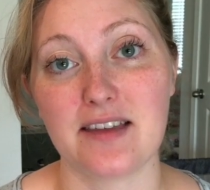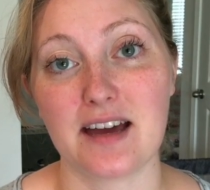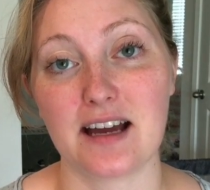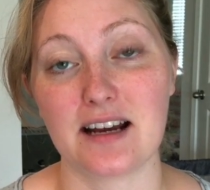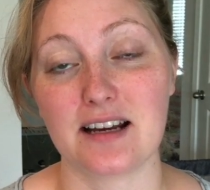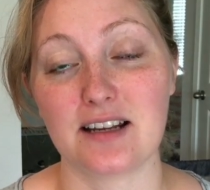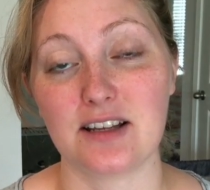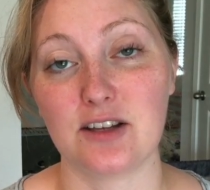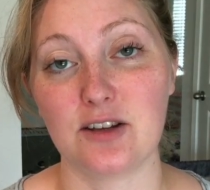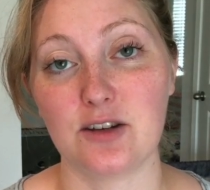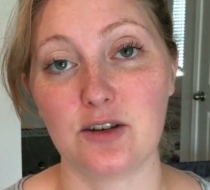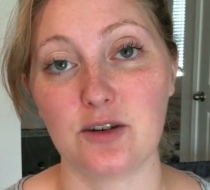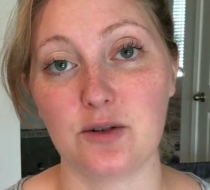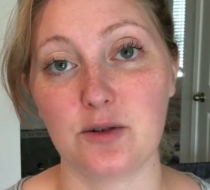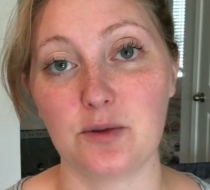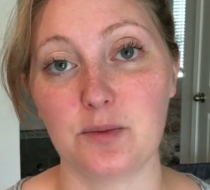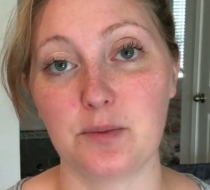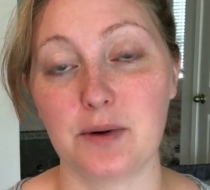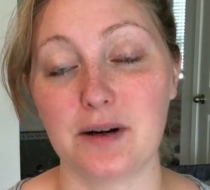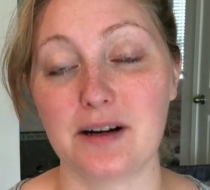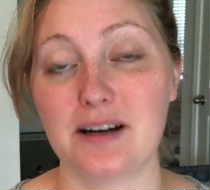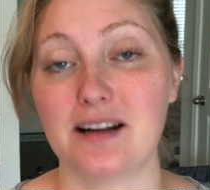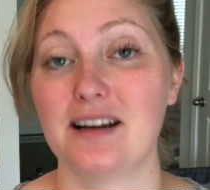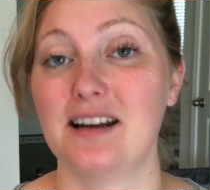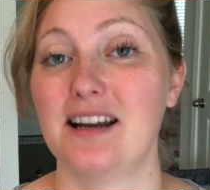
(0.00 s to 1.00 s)
that you
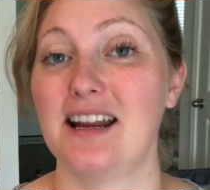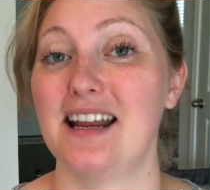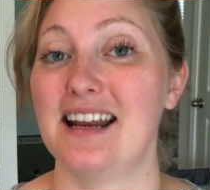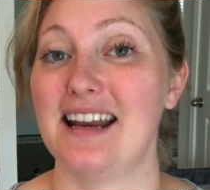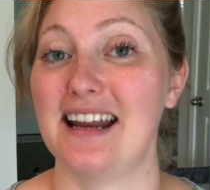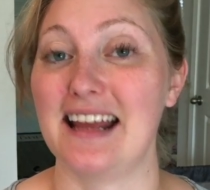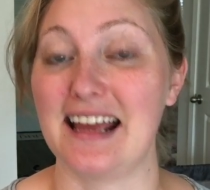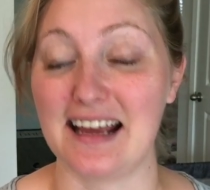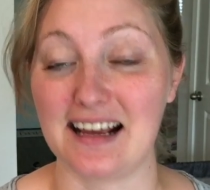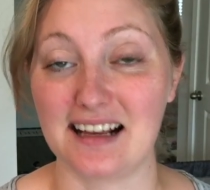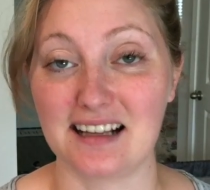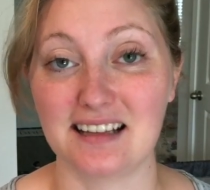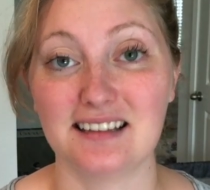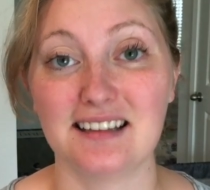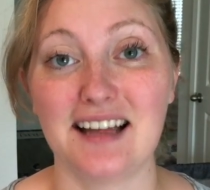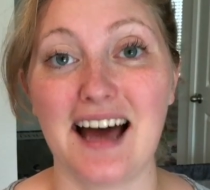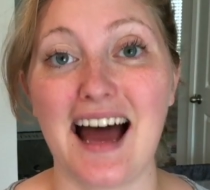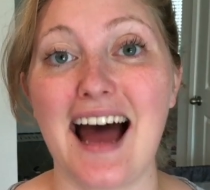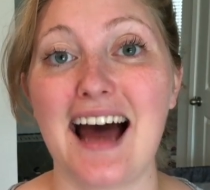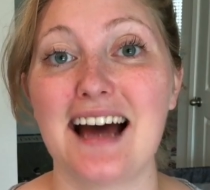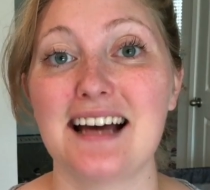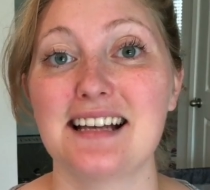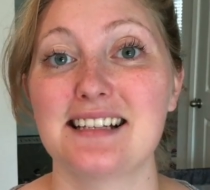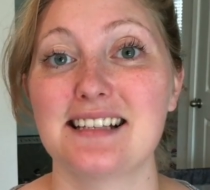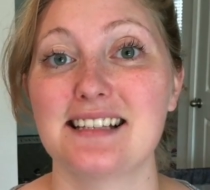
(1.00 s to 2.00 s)
put it in a
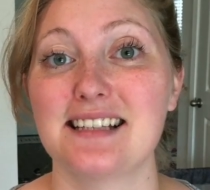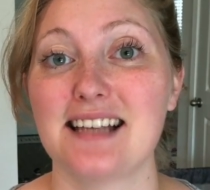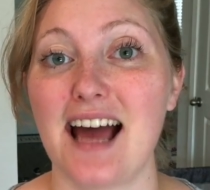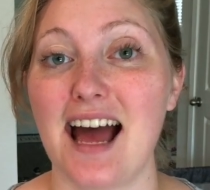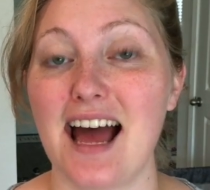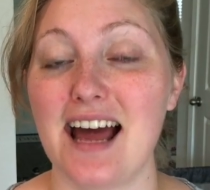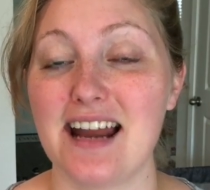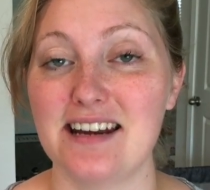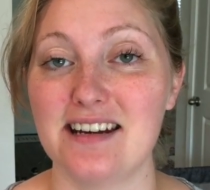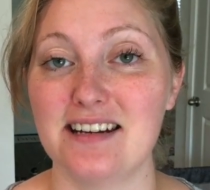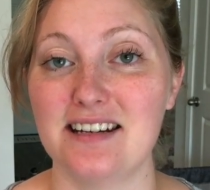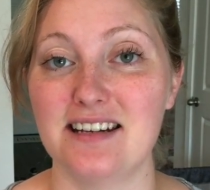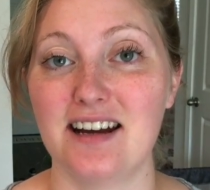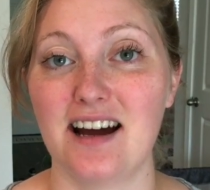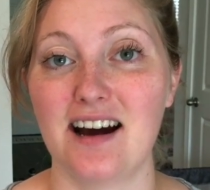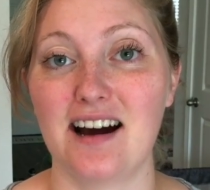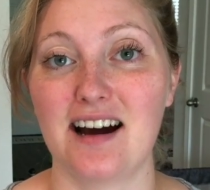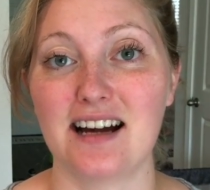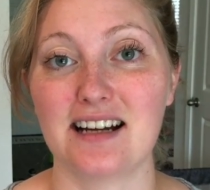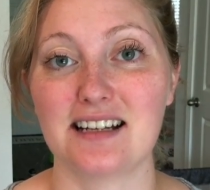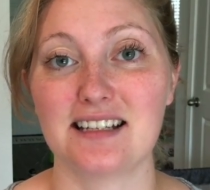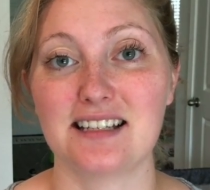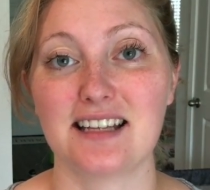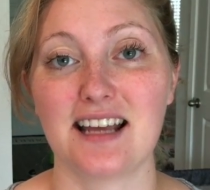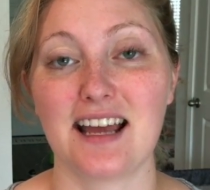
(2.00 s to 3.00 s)
glass and
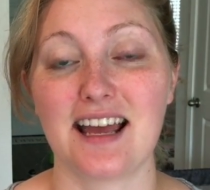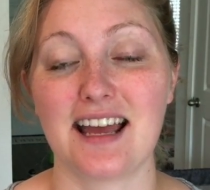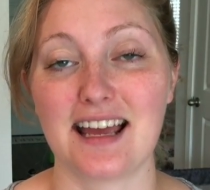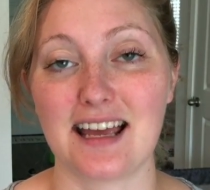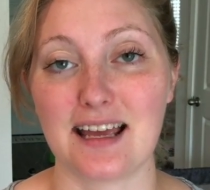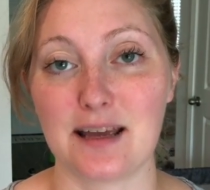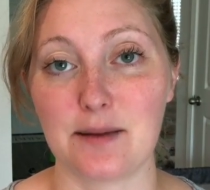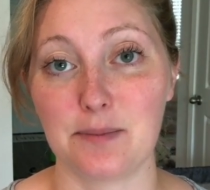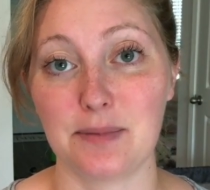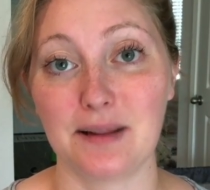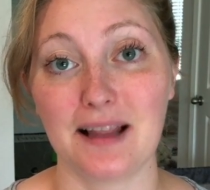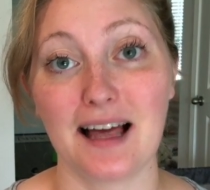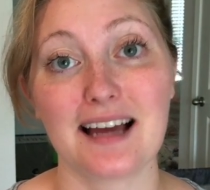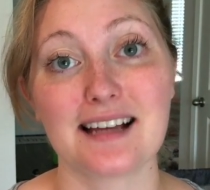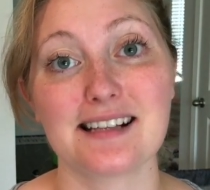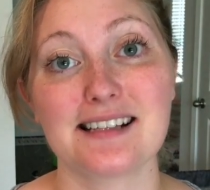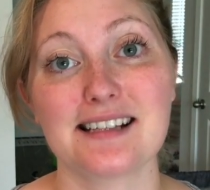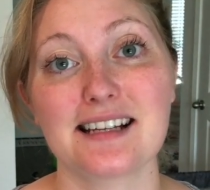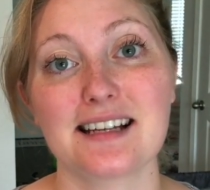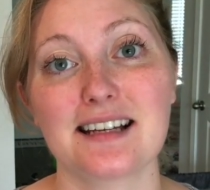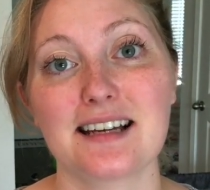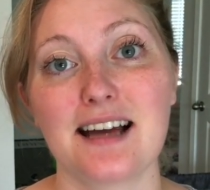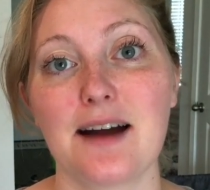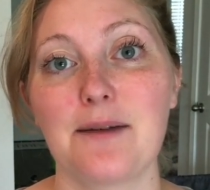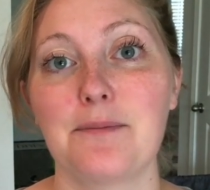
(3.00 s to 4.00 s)
not a
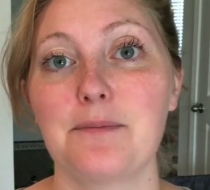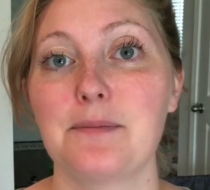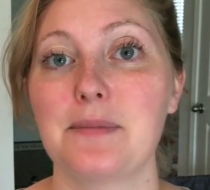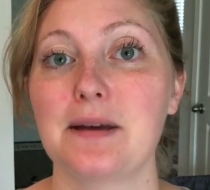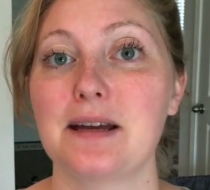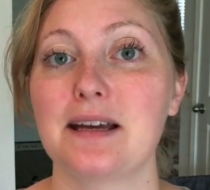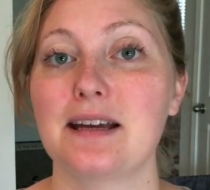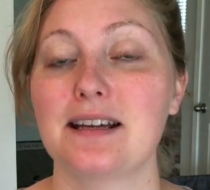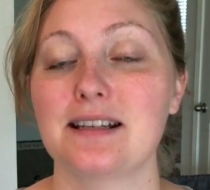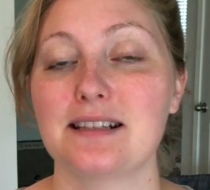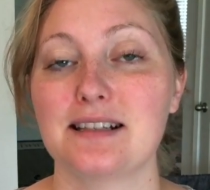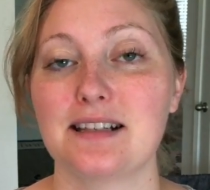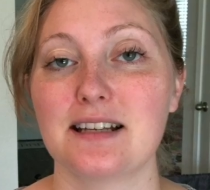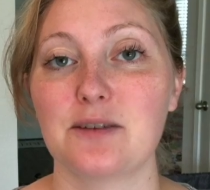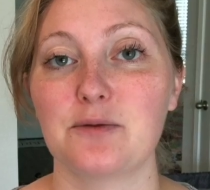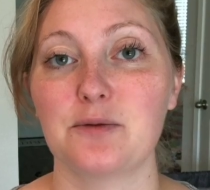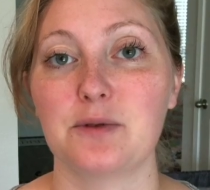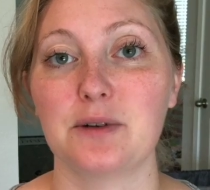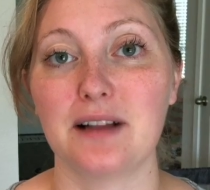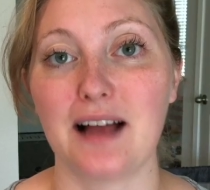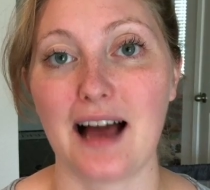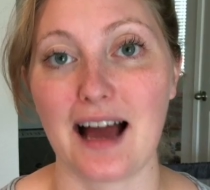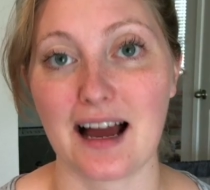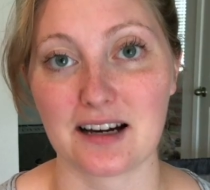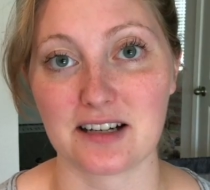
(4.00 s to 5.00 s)
plastic cup because it
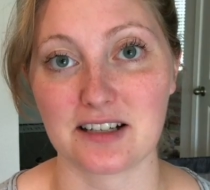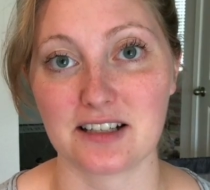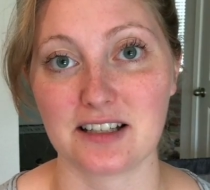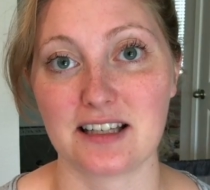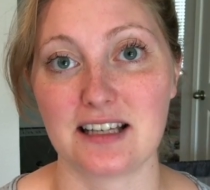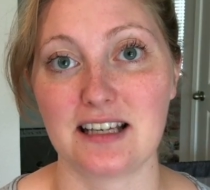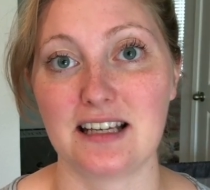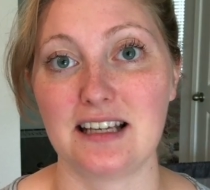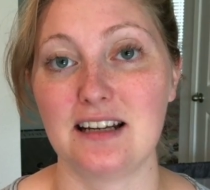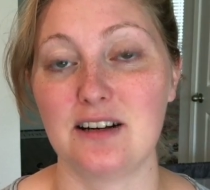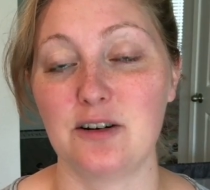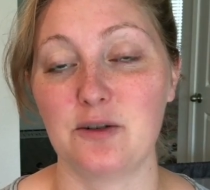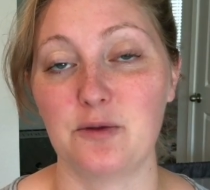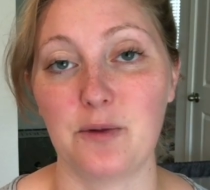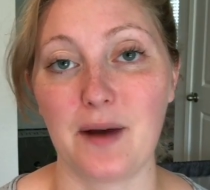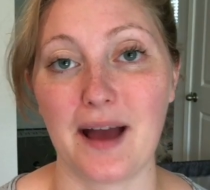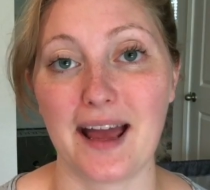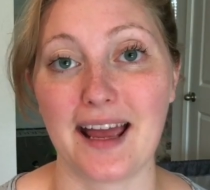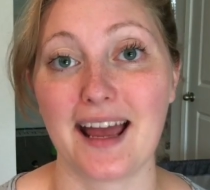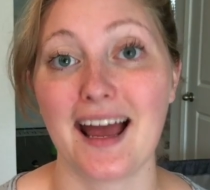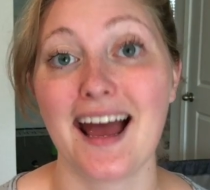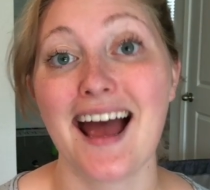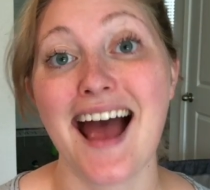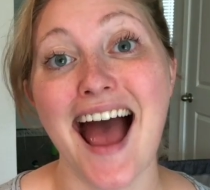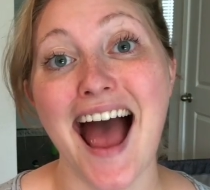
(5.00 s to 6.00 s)
will actually eat
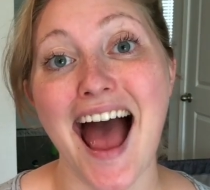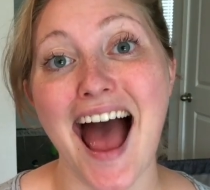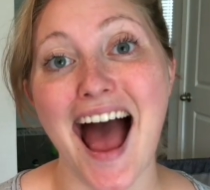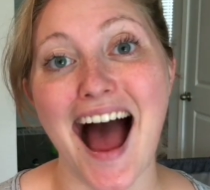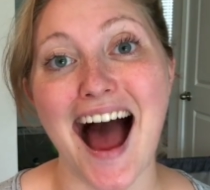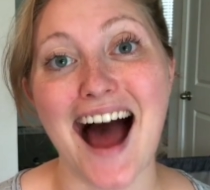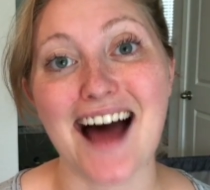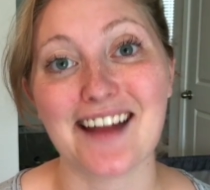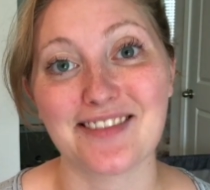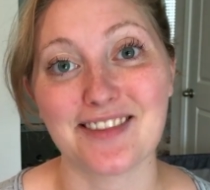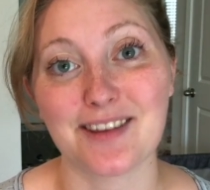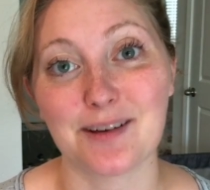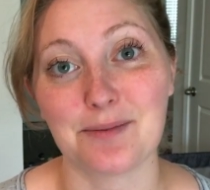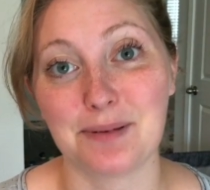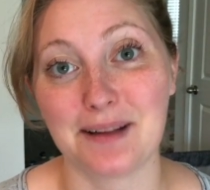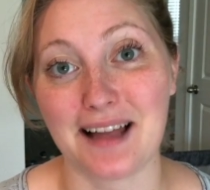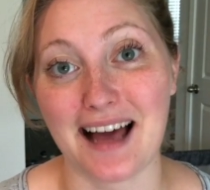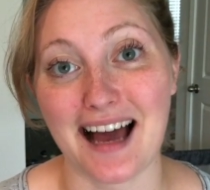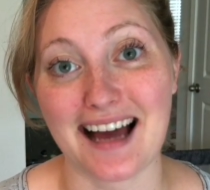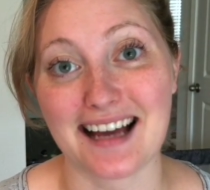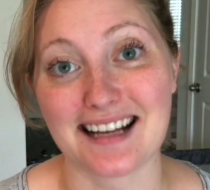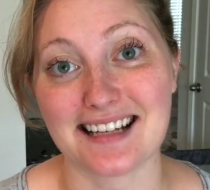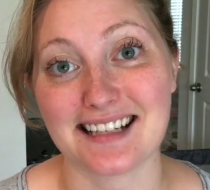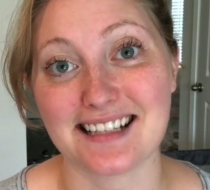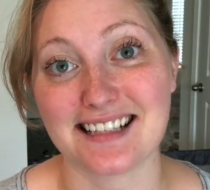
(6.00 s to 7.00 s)
away at the
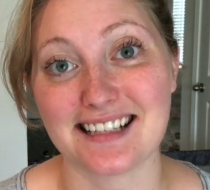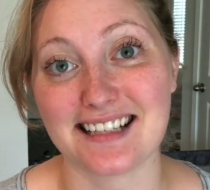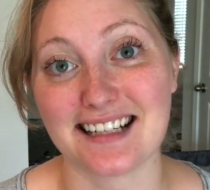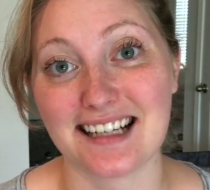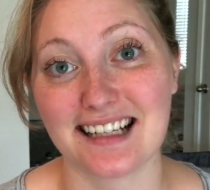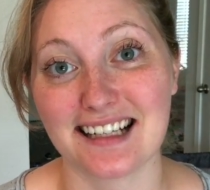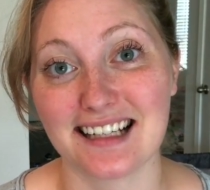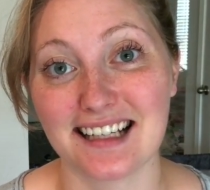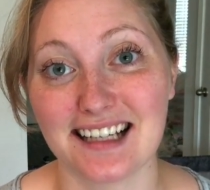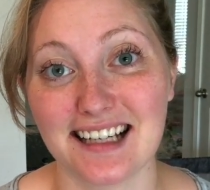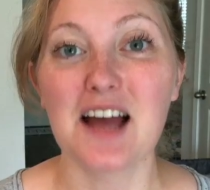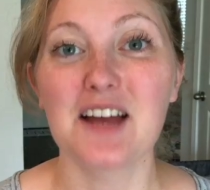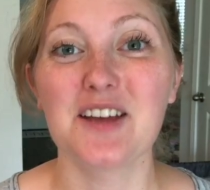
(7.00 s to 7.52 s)
plastic.